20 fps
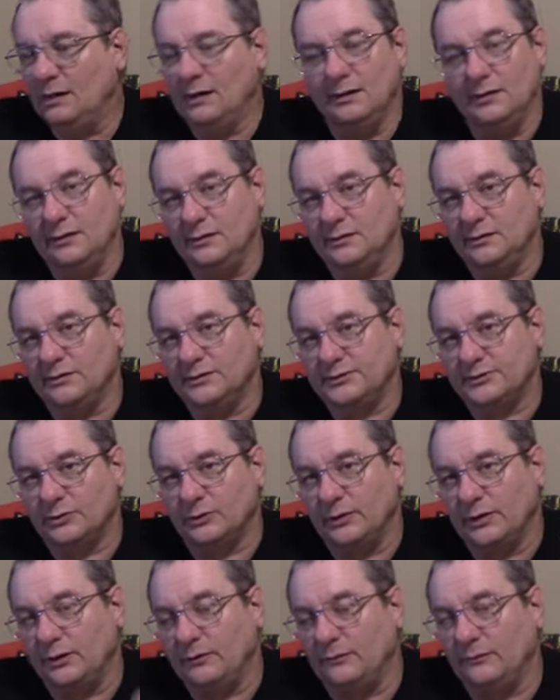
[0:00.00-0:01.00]
And then you
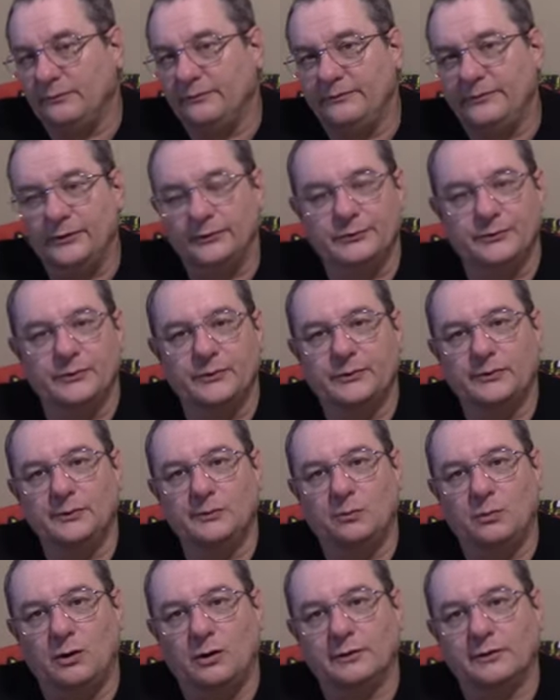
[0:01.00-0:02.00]
store that filtered
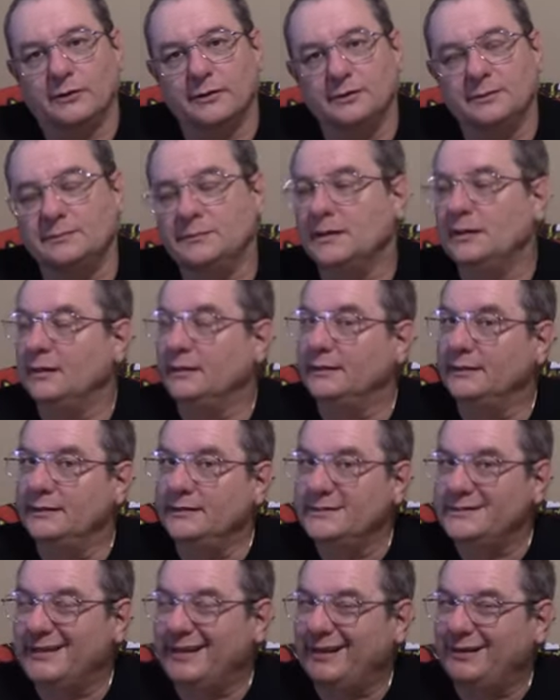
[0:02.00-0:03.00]
water. It
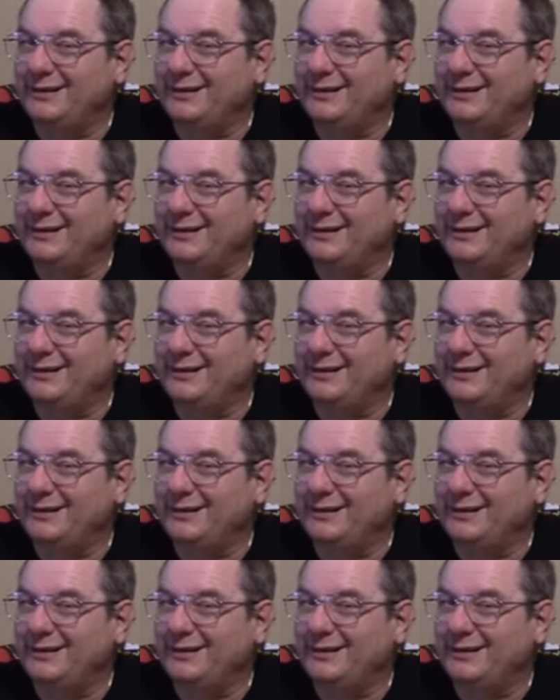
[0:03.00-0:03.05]
didn't say